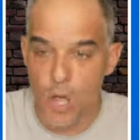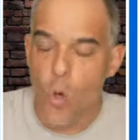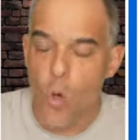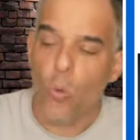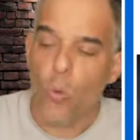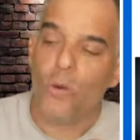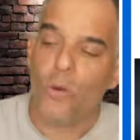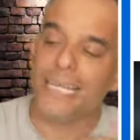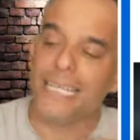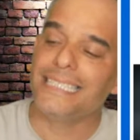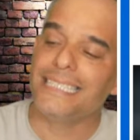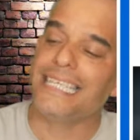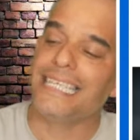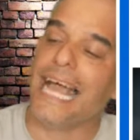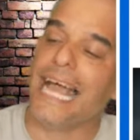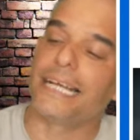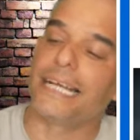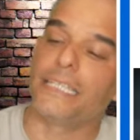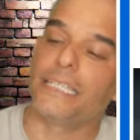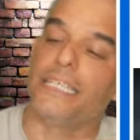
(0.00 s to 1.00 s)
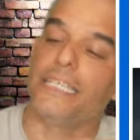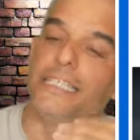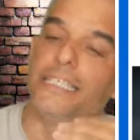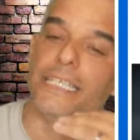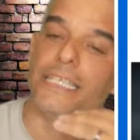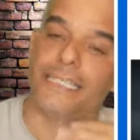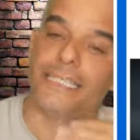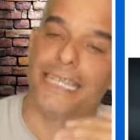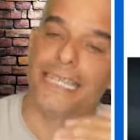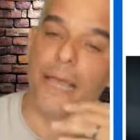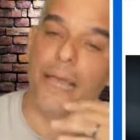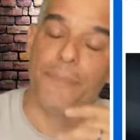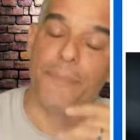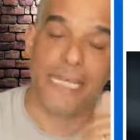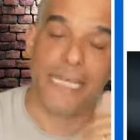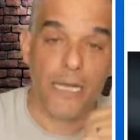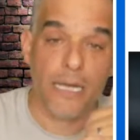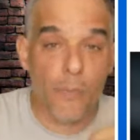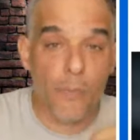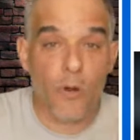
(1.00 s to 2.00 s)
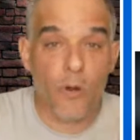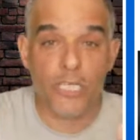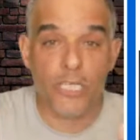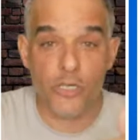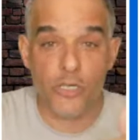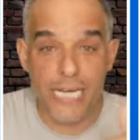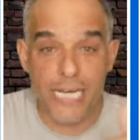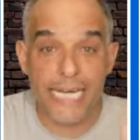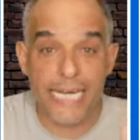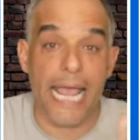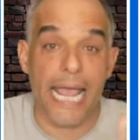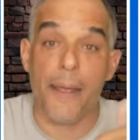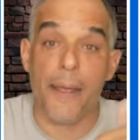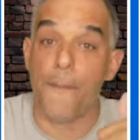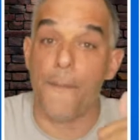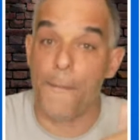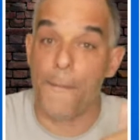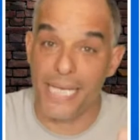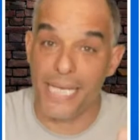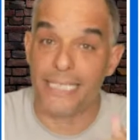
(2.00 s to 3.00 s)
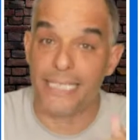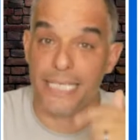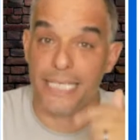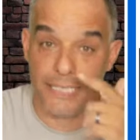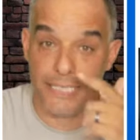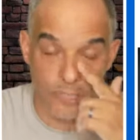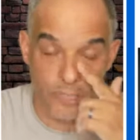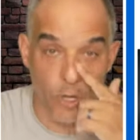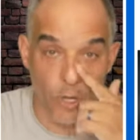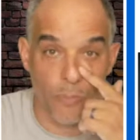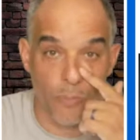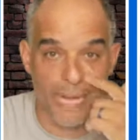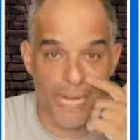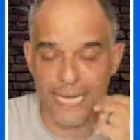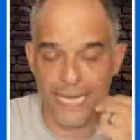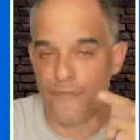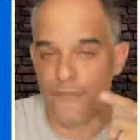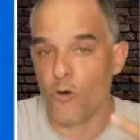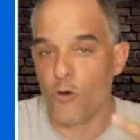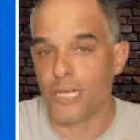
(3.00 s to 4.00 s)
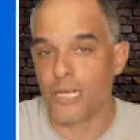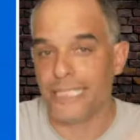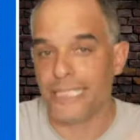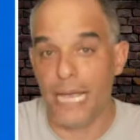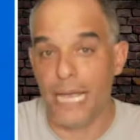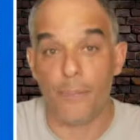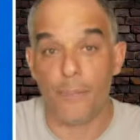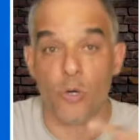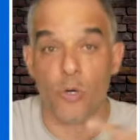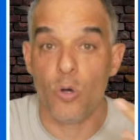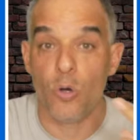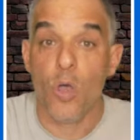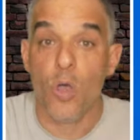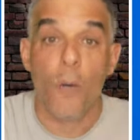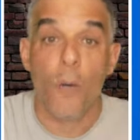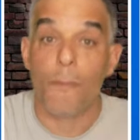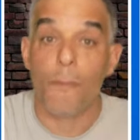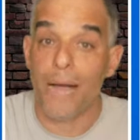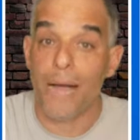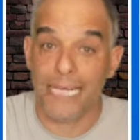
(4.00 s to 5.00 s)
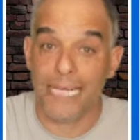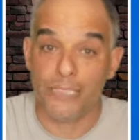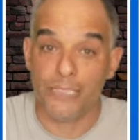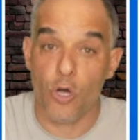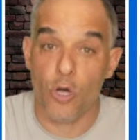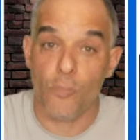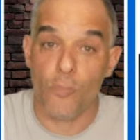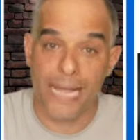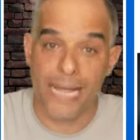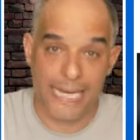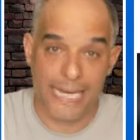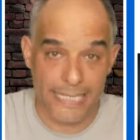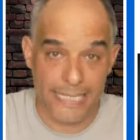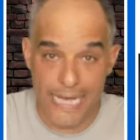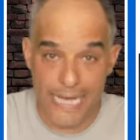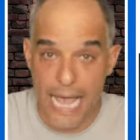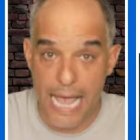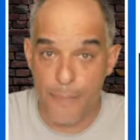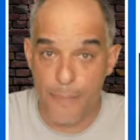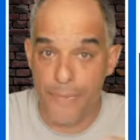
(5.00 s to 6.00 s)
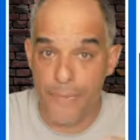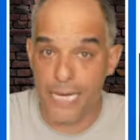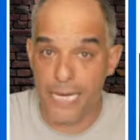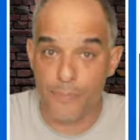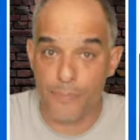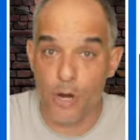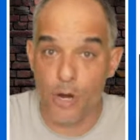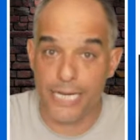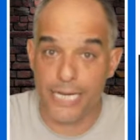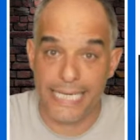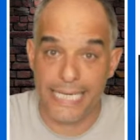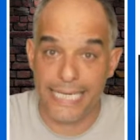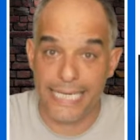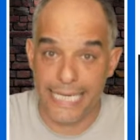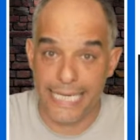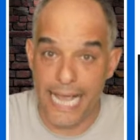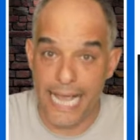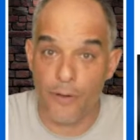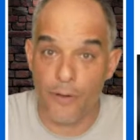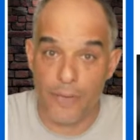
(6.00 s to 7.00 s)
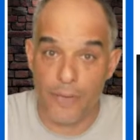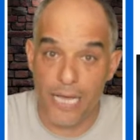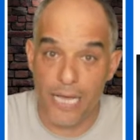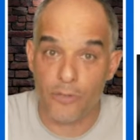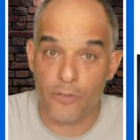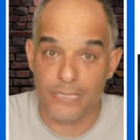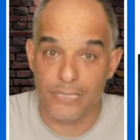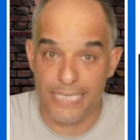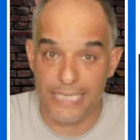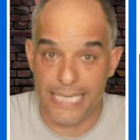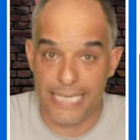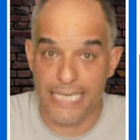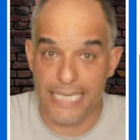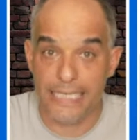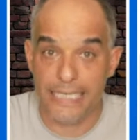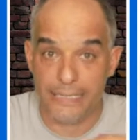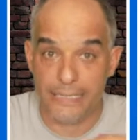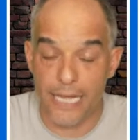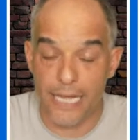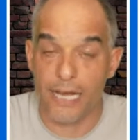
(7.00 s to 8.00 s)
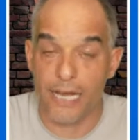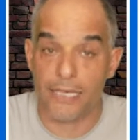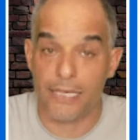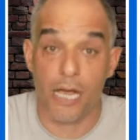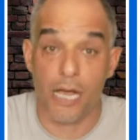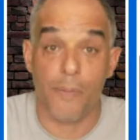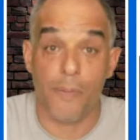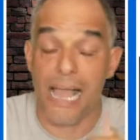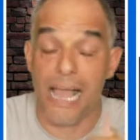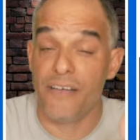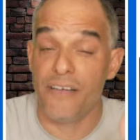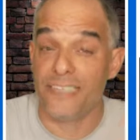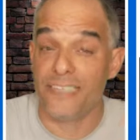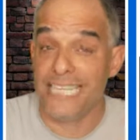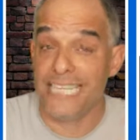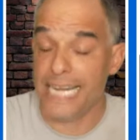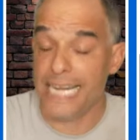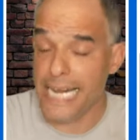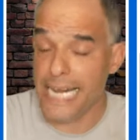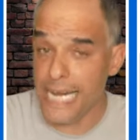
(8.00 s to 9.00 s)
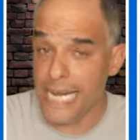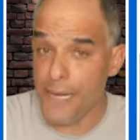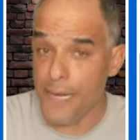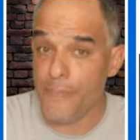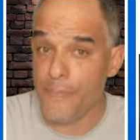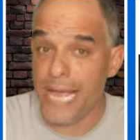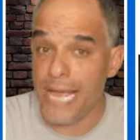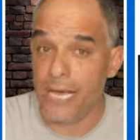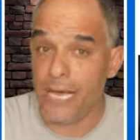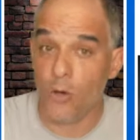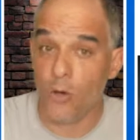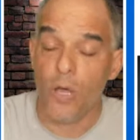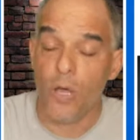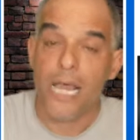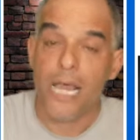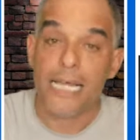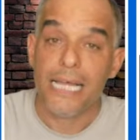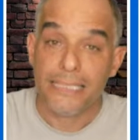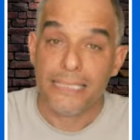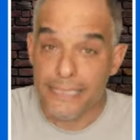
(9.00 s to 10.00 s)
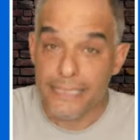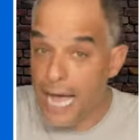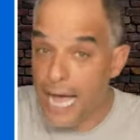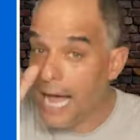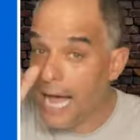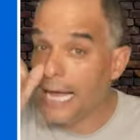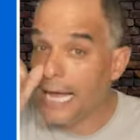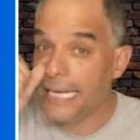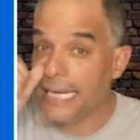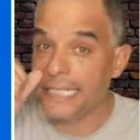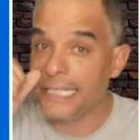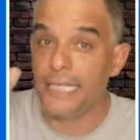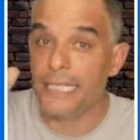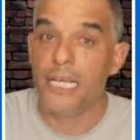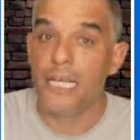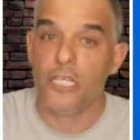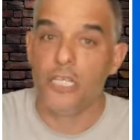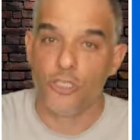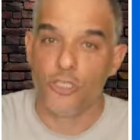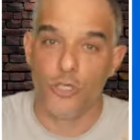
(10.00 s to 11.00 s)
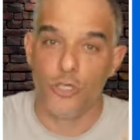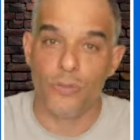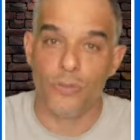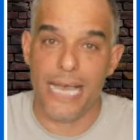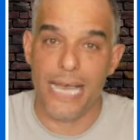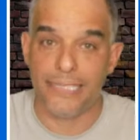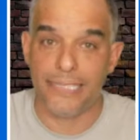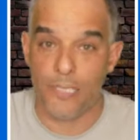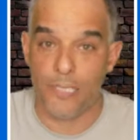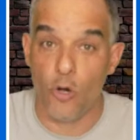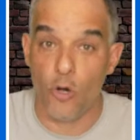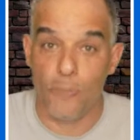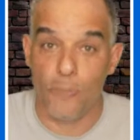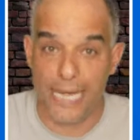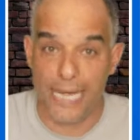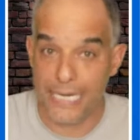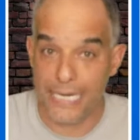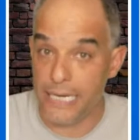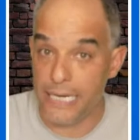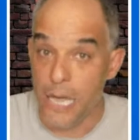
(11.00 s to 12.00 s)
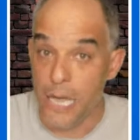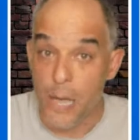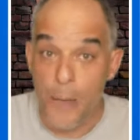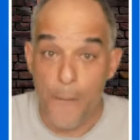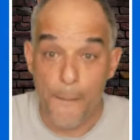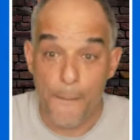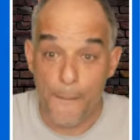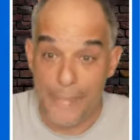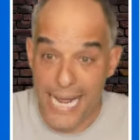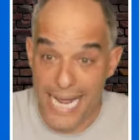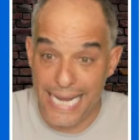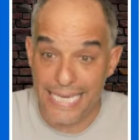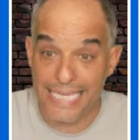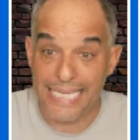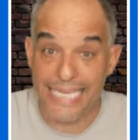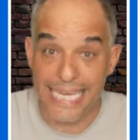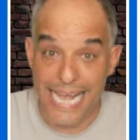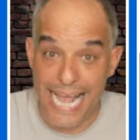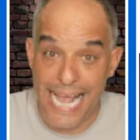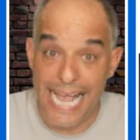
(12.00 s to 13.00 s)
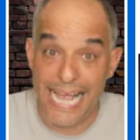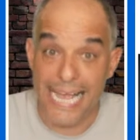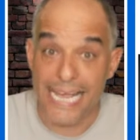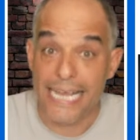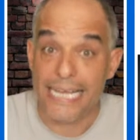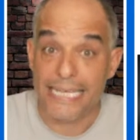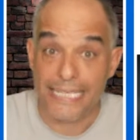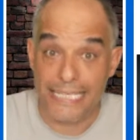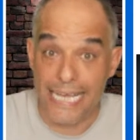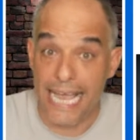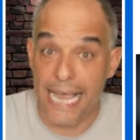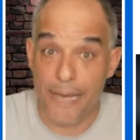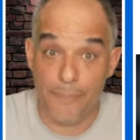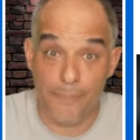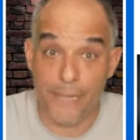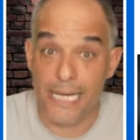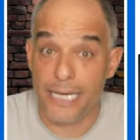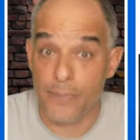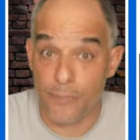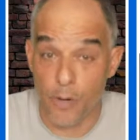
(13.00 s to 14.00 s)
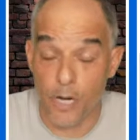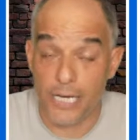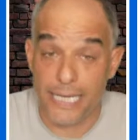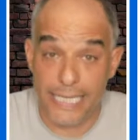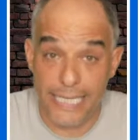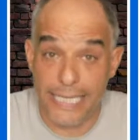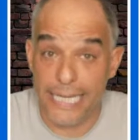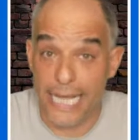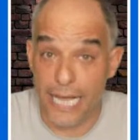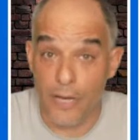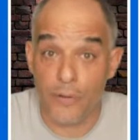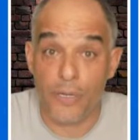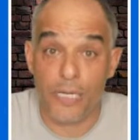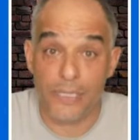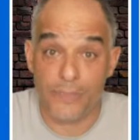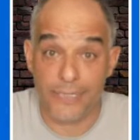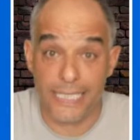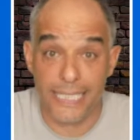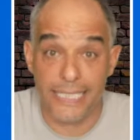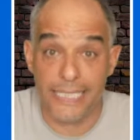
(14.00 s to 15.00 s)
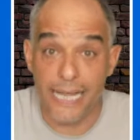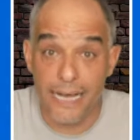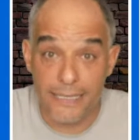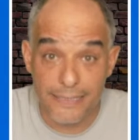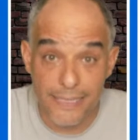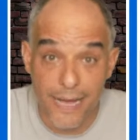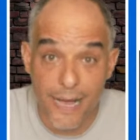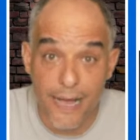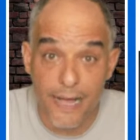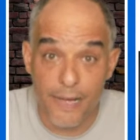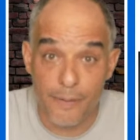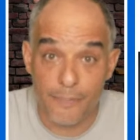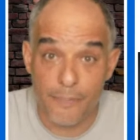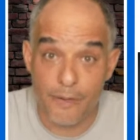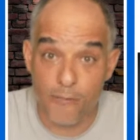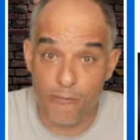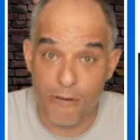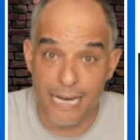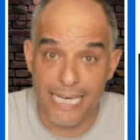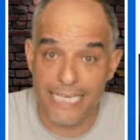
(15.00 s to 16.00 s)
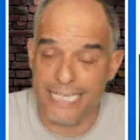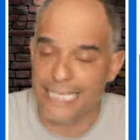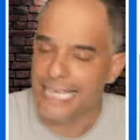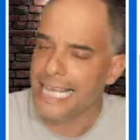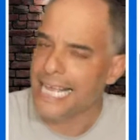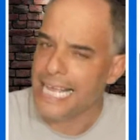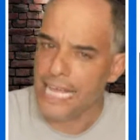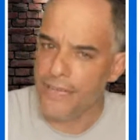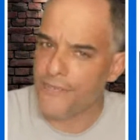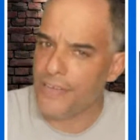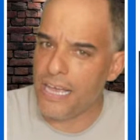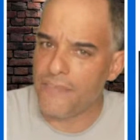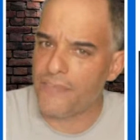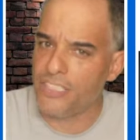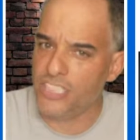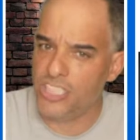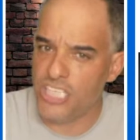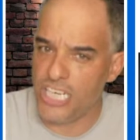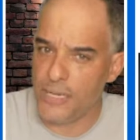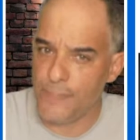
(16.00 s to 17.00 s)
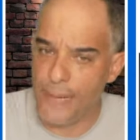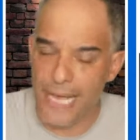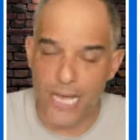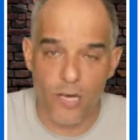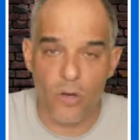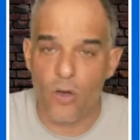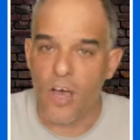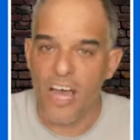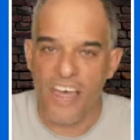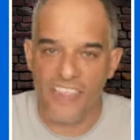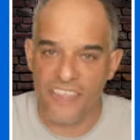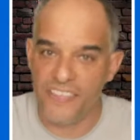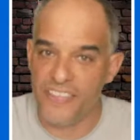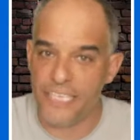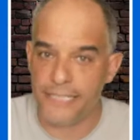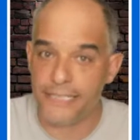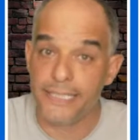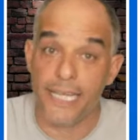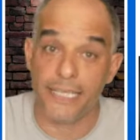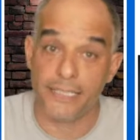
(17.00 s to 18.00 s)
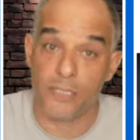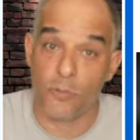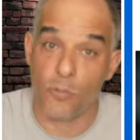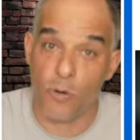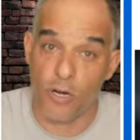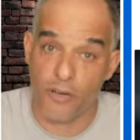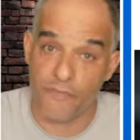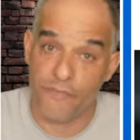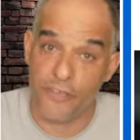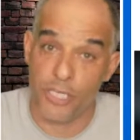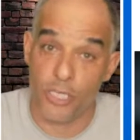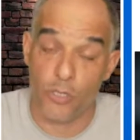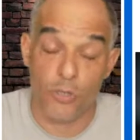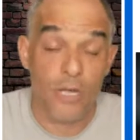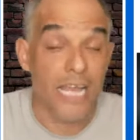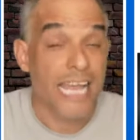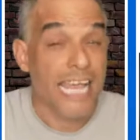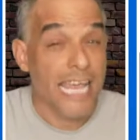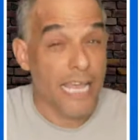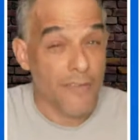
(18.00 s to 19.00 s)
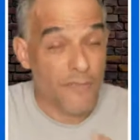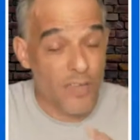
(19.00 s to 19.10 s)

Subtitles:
What exactly does that mean? Number one, you need a business domain. For example, my domain, catmanmarketingllc.com. I have an email tied to that domain, manny@catmanmarketingllc.com, right? If you have a Gmail, this doesn't work for you. If you